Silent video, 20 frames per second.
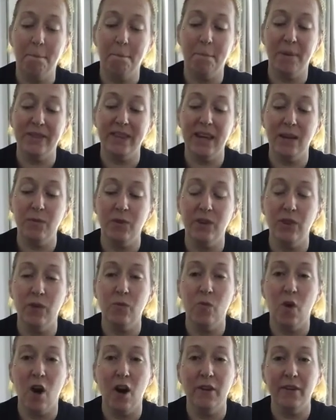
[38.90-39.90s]
But then when the
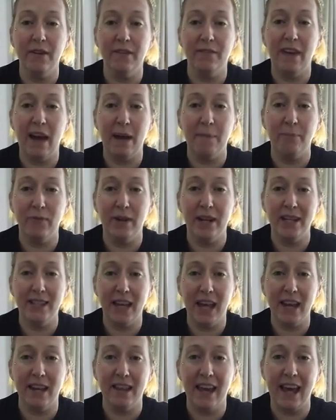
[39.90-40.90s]
water evaporates
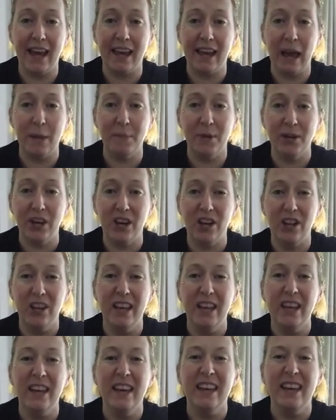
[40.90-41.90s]
out of that
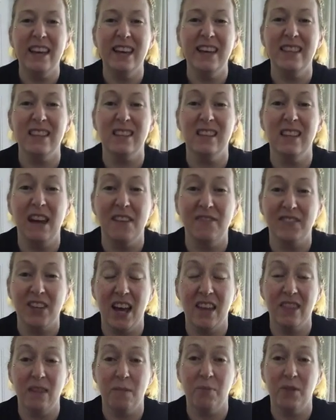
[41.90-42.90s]
chemical, it's left
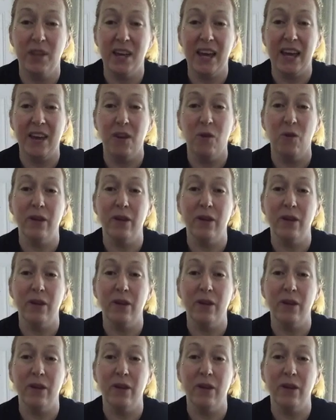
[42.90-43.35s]
on the plate.